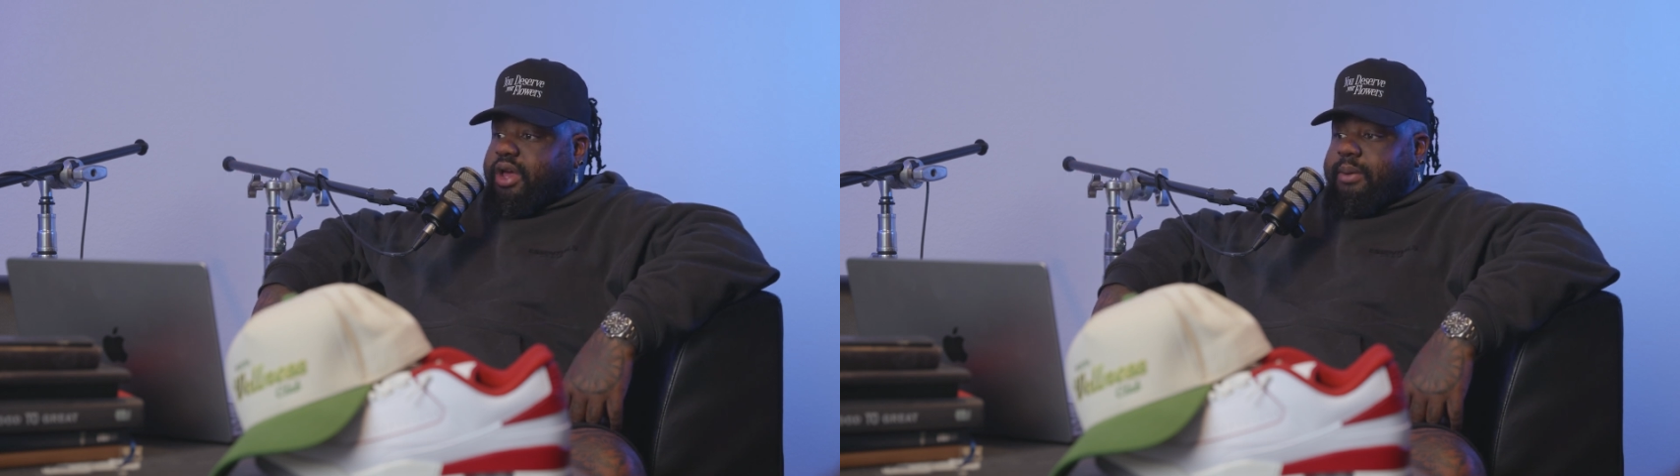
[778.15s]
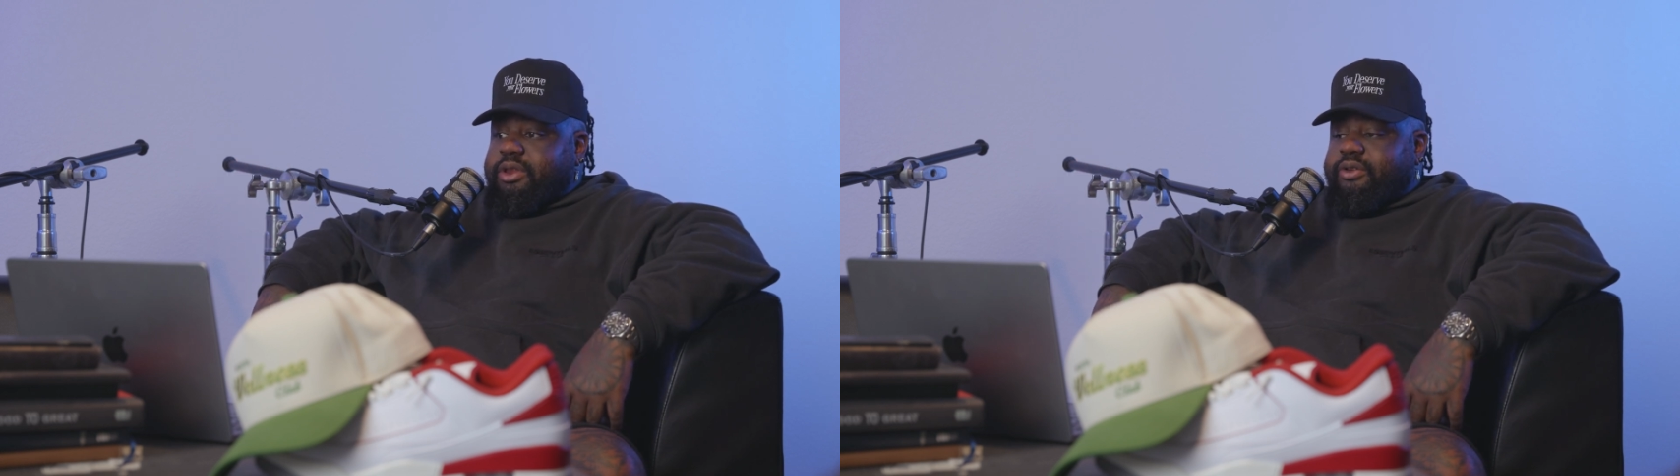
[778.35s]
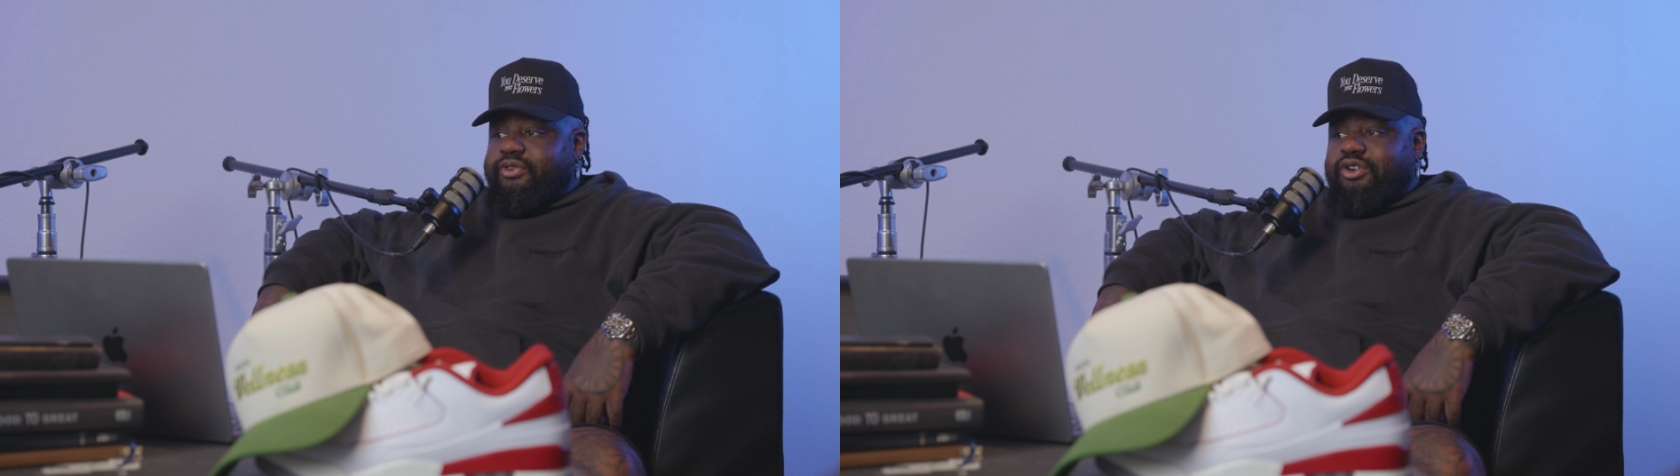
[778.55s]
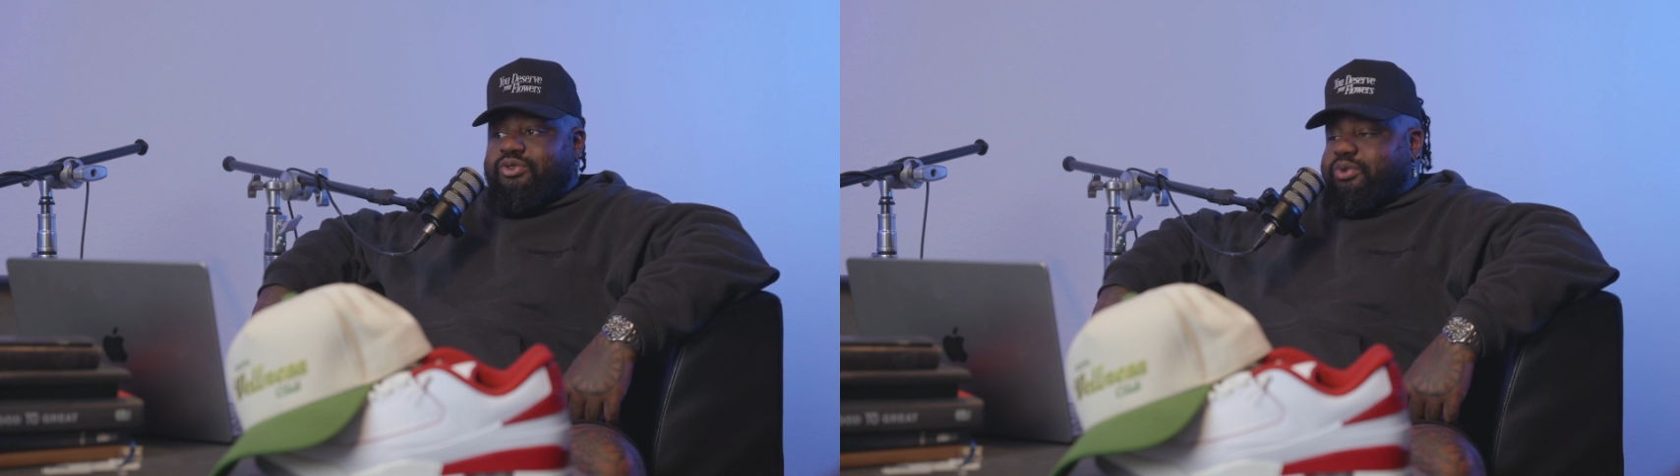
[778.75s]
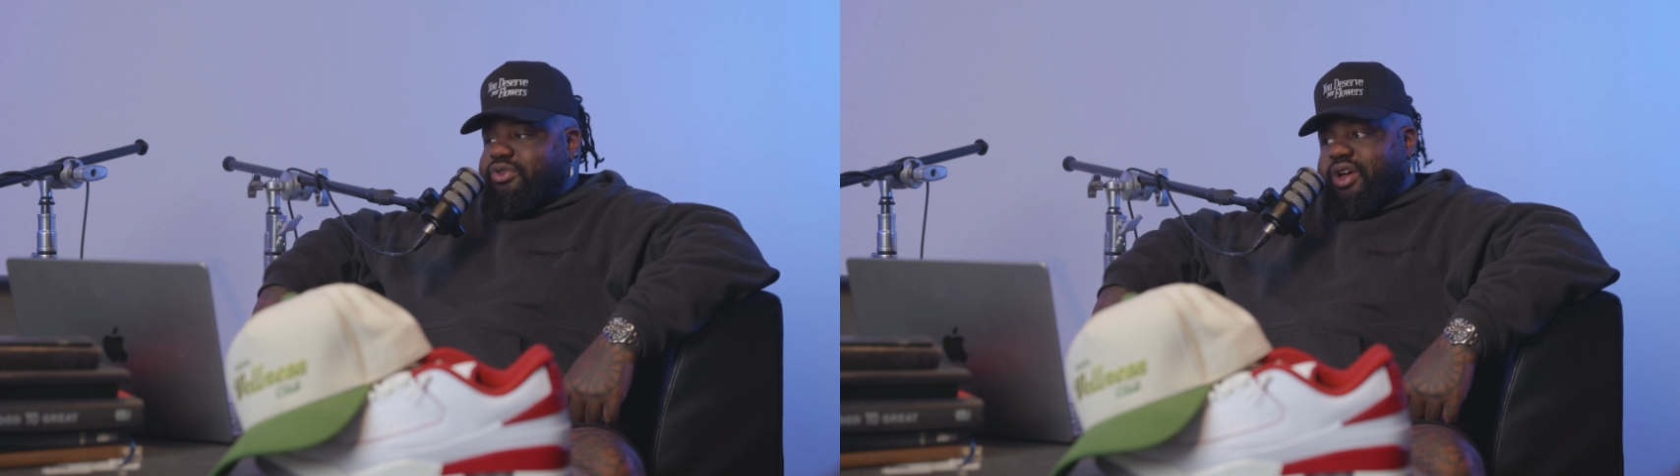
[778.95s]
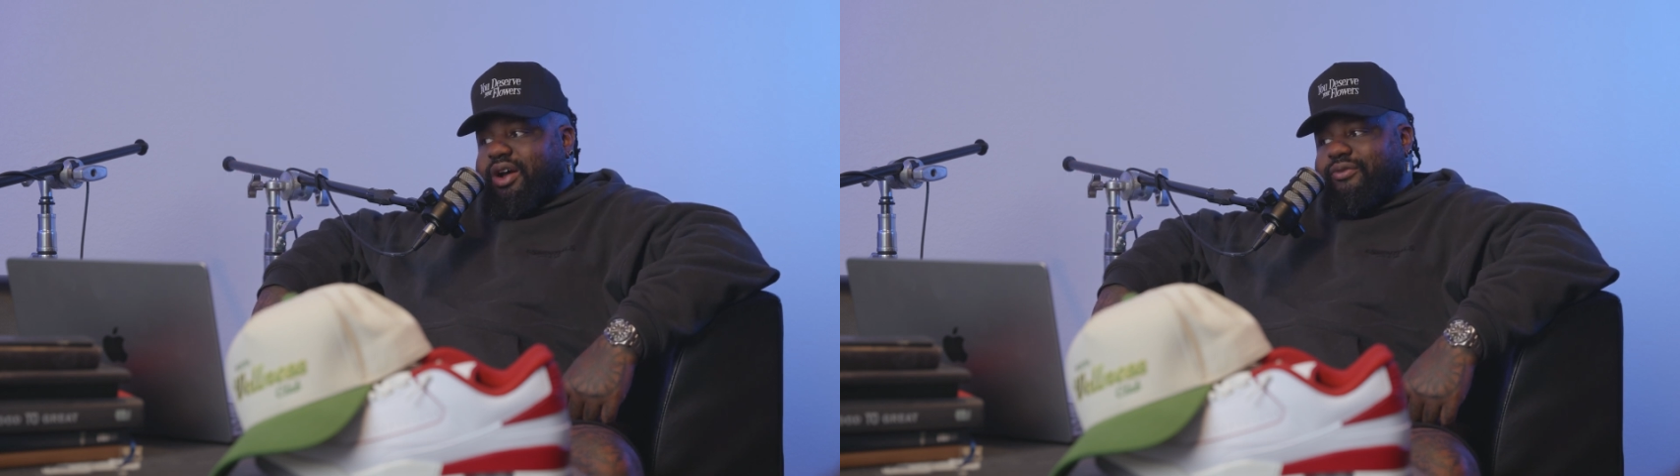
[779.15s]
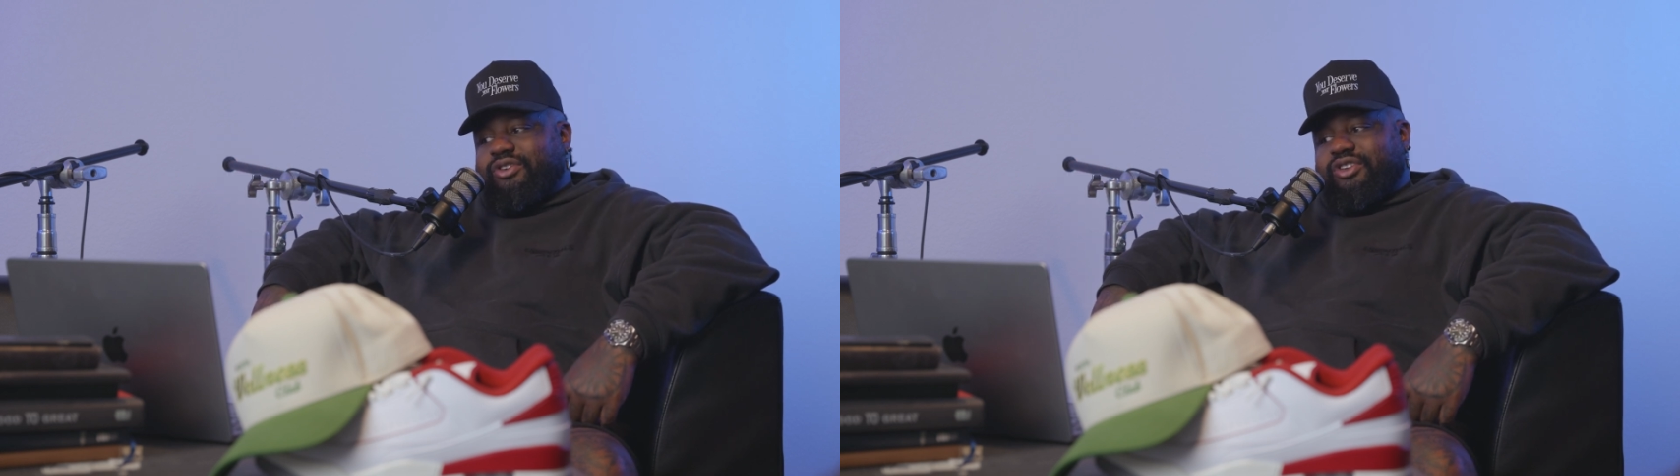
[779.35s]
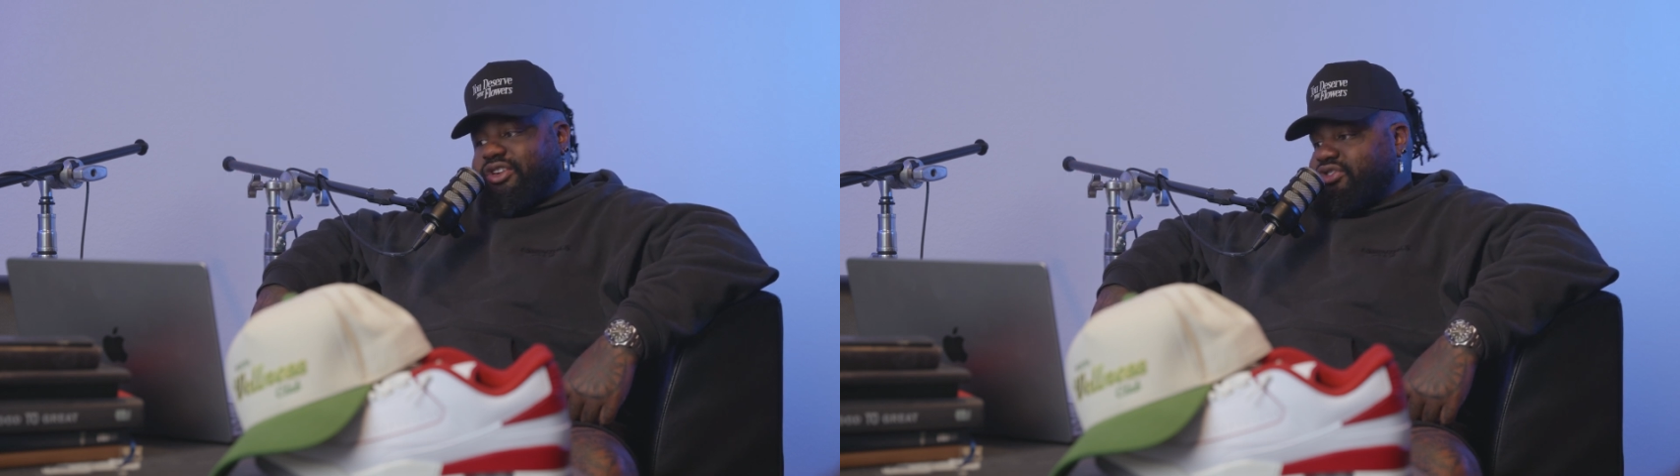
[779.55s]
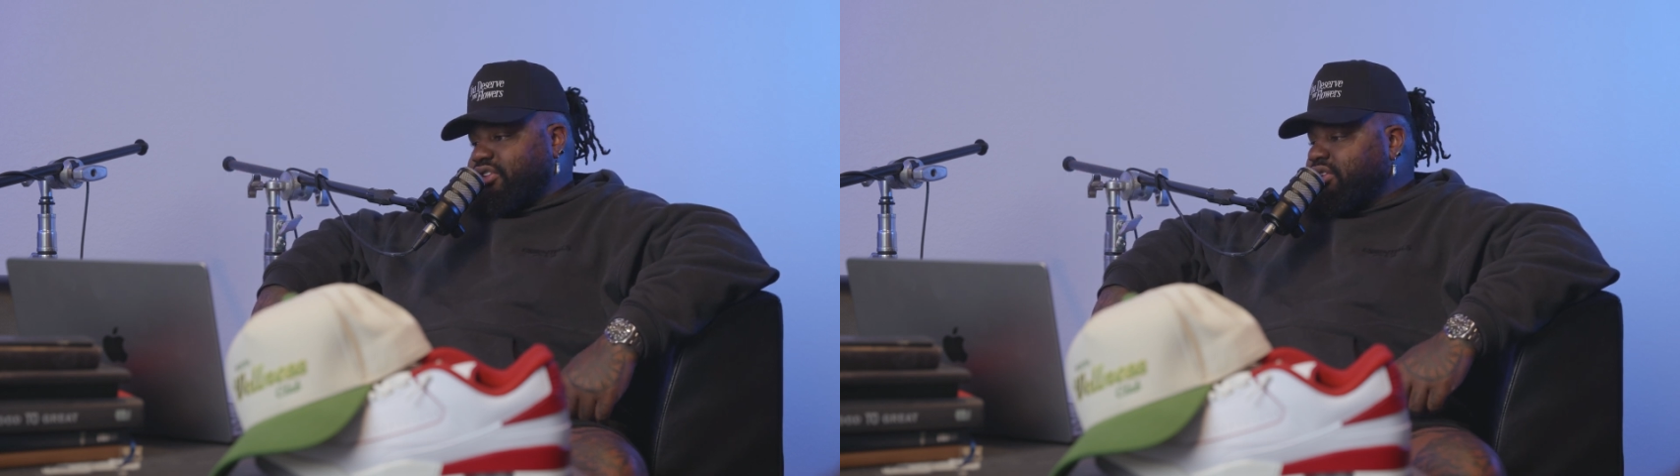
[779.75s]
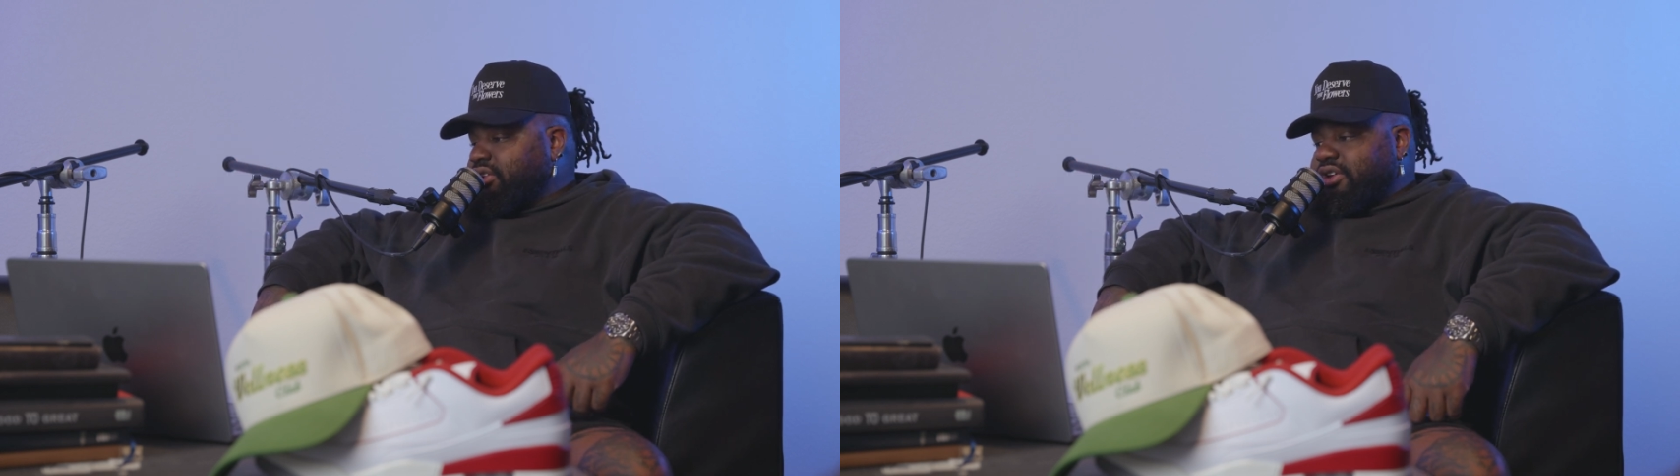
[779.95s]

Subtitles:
mean, the first one's confrontation.